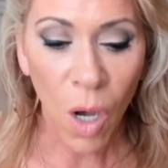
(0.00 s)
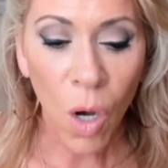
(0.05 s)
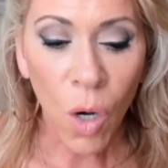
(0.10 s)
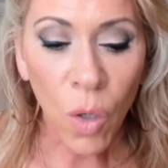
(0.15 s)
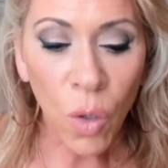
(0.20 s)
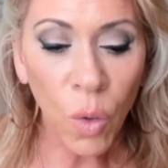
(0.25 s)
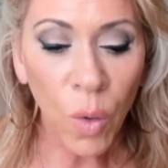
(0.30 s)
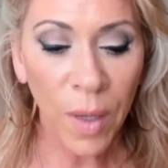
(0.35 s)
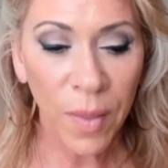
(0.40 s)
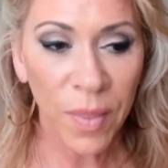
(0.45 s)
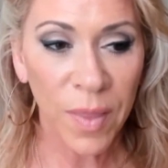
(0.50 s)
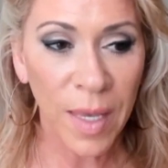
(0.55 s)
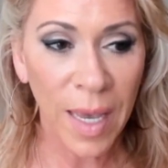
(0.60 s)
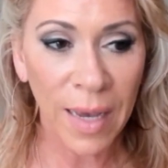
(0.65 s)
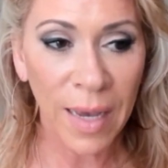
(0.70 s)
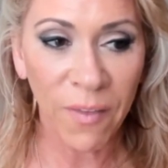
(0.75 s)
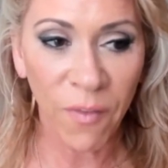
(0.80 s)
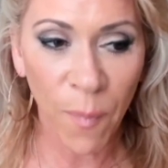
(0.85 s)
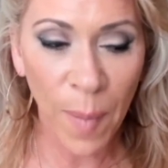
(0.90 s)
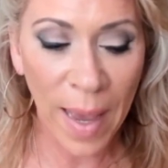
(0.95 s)
who
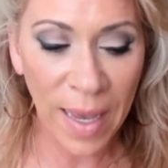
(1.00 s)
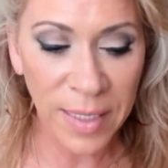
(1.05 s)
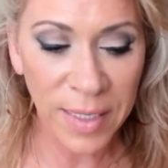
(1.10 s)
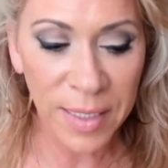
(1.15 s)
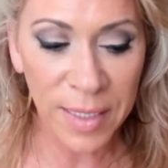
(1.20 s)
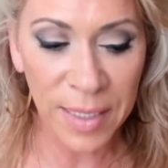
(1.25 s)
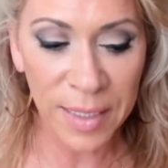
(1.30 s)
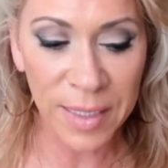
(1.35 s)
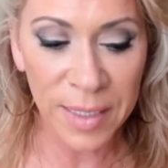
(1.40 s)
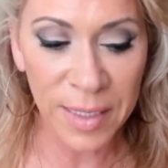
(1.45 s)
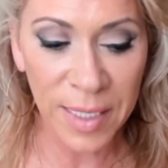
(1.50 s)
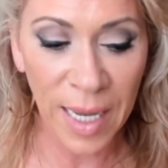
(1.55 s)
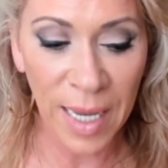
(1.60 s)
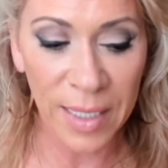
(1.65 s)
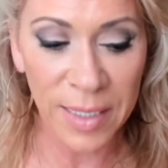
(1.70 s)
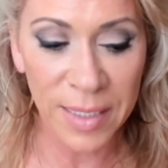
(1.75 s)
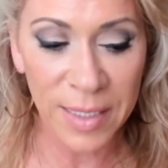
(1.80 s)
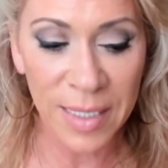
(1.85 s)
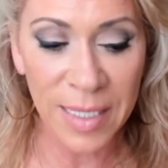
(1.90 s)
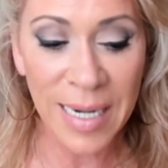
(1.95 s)
have passed this
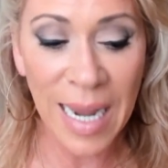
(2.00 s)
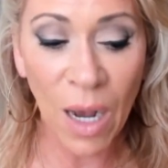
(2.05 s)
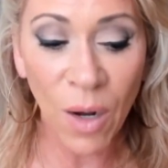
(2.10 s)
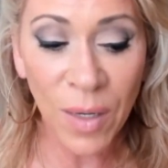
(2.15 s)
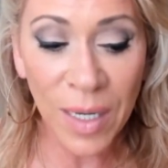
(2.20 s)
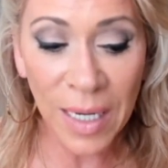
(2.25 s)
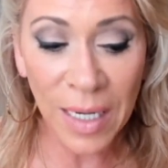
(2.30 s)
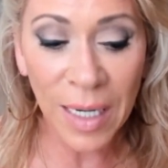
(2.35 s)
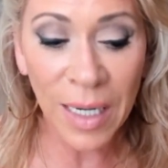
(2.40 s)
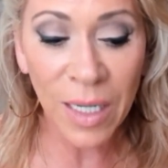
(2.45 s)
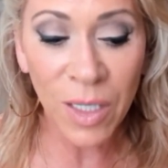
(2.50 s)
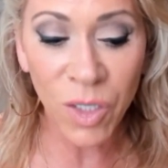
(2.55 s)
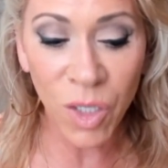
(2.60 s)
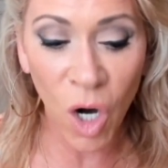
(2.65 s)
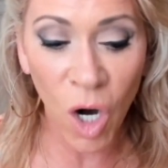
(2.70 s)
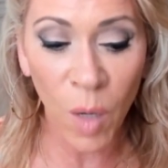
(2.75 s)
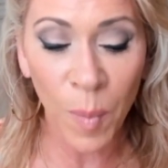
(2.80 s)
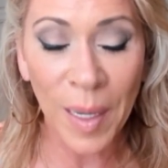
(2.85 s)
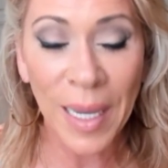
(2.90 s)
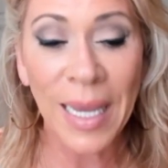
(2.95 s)
test. Now, Gideon's
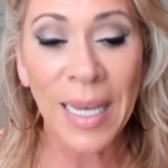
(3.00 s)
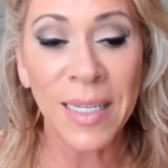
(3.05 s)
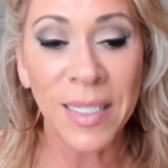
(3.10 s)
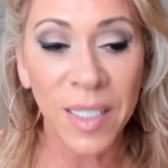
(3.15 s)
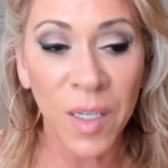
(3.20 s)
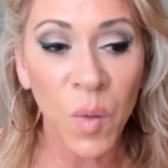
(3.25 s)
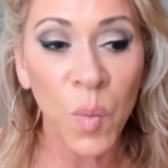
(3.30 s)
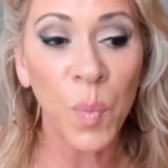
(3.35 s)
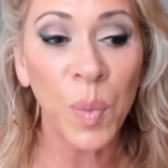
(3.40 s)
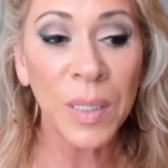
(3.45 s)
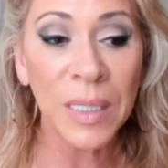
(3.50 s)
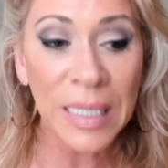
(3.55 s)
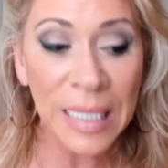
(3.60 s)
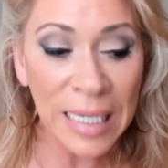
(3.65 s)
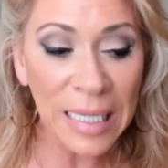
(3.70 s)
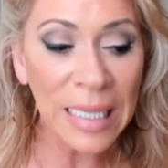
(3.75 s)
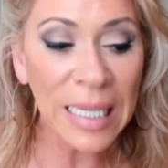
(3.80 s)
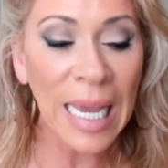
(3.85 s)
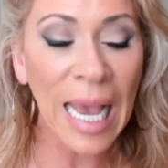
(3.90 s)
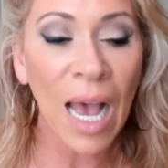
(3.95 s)
army is
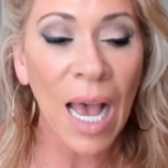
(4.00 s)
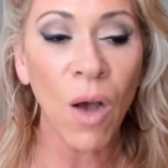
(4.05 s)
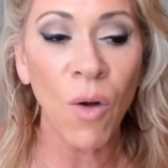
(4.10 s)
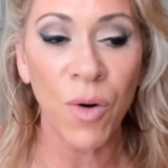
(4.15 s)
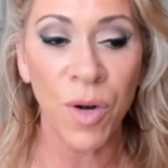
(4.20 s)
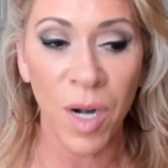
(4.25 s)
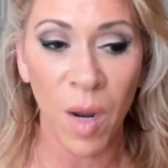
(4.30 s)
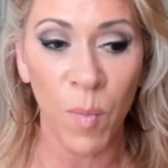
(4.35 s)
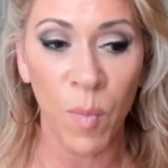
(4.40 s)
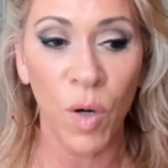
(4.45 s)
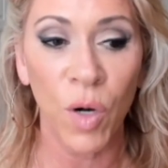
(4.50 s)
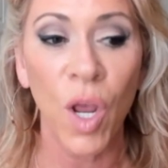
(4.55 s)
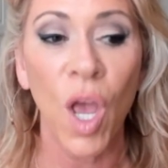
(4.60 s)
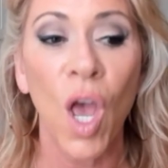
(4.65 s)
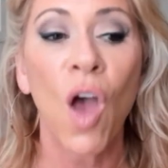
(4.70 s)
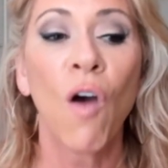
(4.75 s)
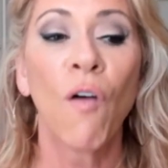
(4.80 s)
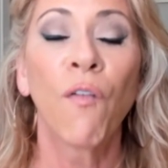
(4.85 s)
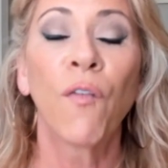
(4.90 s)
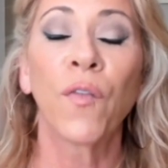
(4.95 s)
completely outnumbered.
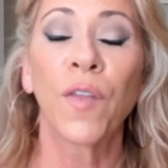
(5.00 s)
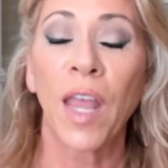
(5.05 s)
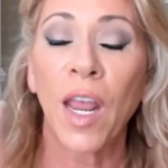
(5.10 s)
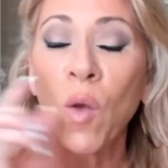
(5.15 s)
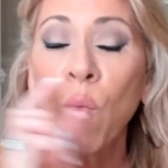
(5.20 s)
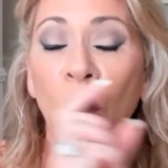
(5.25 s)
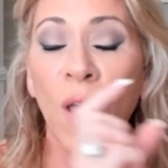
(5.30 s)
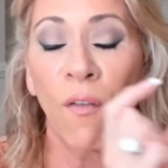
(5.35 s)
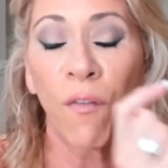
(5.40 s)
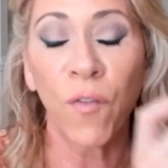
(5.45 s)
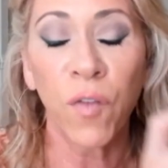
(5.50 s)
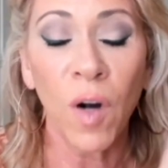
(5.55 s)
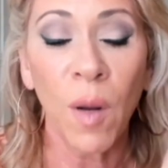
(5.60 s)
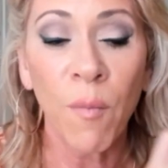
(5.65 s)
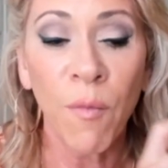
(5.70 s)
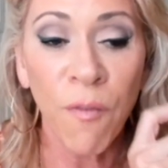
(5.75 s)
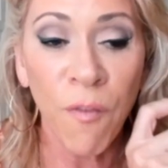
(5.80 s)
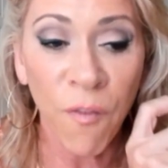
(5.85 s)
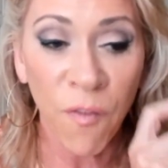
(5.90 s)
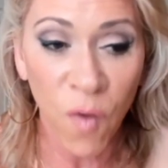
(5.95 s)
They went
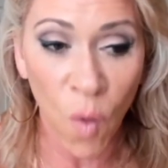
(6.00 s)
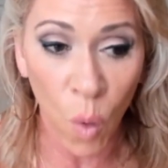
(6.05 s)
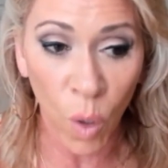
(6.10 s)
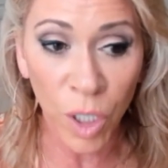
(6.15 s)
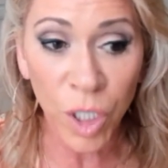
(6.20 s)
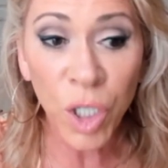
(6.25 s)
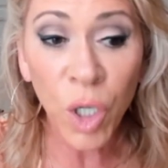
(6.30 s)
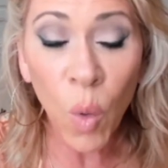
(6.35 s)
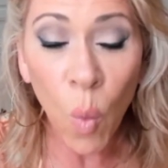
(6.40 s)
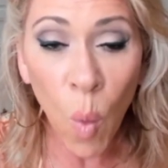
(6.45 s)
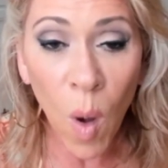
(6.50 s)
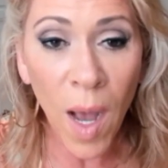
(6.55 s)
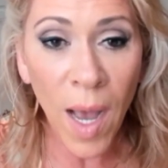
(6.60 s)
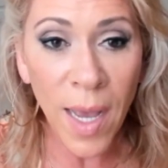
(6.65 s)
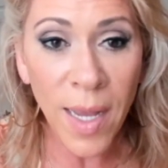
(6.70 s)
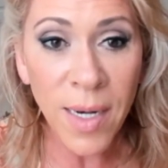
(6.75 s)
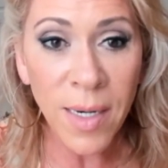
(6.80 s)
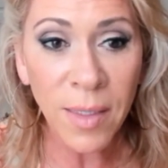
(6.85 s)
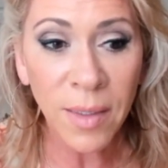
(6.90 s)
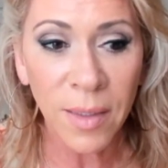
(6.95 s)
from
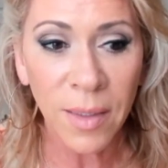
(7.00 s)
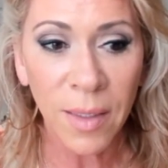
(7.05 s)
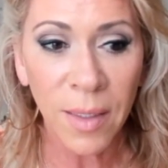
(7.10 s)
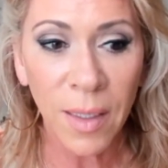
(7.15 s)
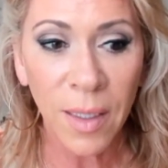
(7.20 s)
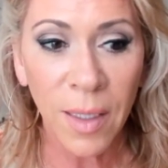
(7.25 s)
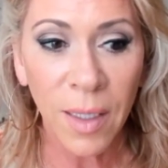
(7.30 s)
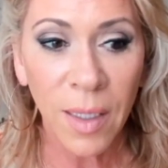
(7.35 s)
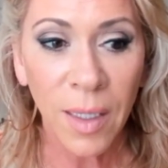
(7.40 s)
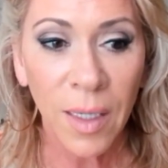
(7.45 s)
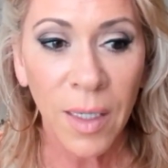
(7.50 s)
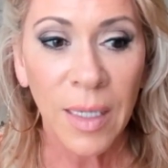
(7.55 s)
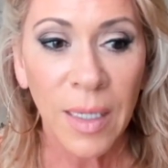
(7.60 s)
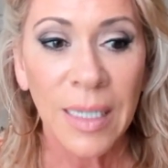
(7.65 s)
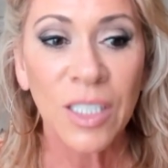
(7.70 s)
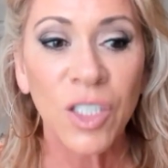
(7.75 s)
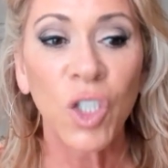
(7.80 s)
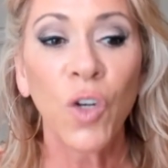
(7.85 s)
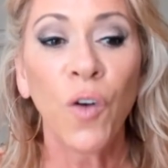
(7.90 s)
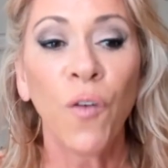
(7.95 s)
4-1
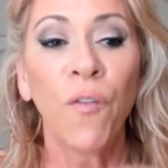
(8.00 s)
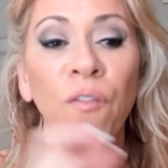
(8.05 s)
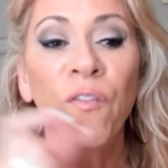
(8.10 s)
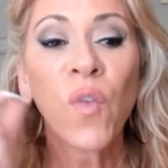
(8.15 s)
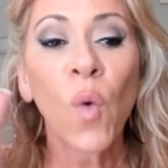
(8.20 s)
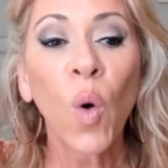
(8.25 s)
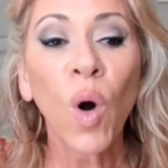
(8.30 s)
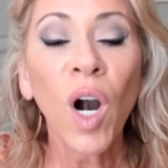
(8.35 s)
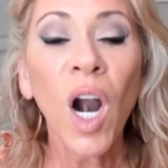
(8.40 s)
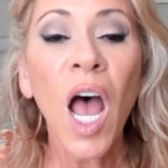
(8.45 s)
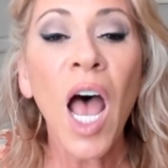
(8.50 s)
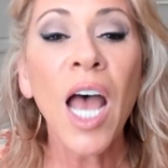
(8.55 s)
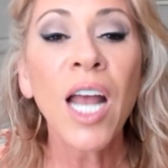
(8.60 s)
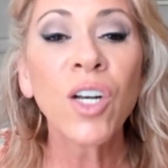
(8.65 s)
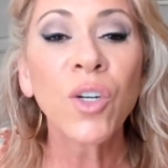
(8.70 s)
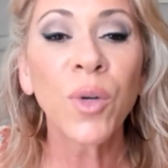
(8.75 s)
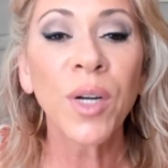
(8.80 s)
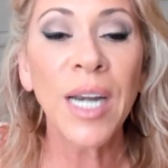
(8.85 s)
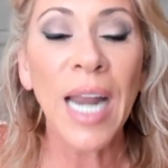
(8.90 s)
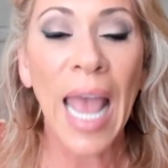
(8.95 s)
to
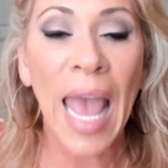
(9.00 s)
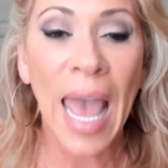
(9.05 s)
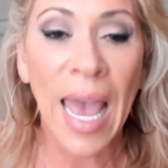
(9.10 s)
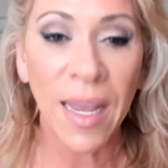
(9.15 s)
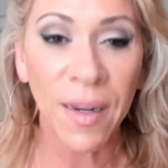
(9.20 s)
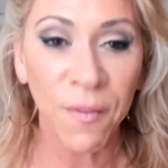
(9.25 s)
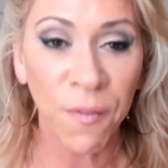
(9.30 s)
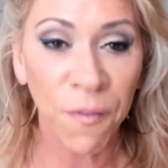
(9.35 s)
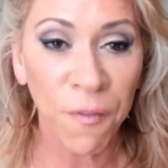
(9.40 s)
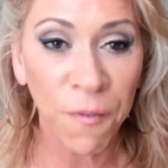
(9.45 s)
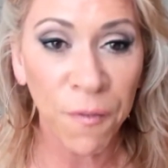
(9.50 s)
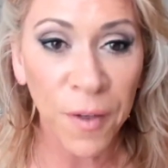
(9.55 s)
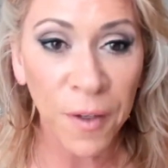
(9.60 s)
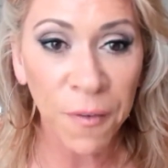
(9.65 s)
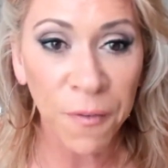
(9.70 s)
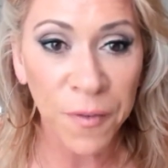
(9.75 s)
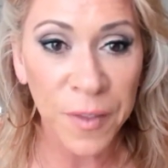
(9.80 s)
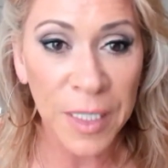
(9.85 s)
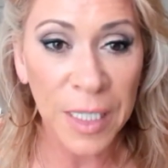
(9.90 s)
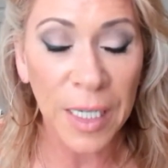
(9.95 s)

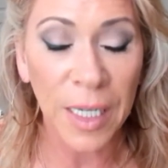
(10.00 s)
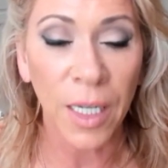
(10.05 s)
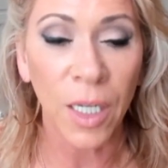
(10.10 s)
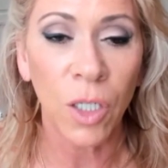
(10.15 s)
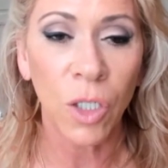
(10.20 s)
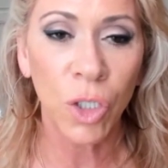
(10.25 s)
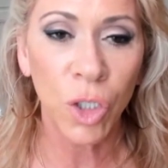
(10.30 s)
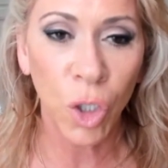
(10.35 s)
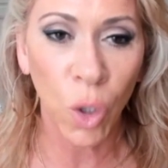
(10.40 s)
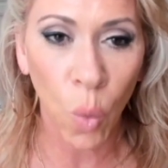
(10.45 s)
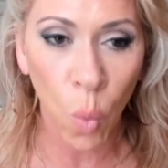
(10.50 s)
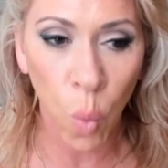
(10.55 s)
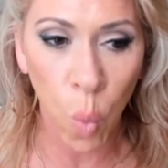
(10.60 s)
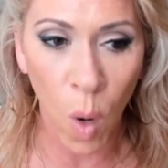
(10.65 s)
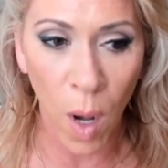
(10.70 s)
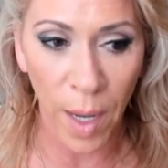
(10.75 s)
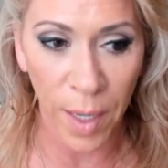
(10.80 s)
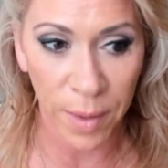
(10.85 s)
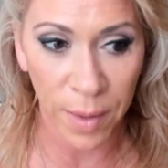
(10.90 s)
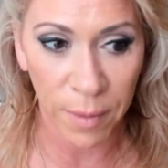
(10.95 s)

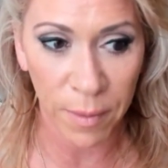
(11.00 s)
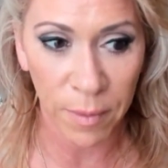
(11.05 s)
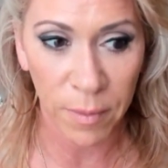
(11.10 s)
450-1.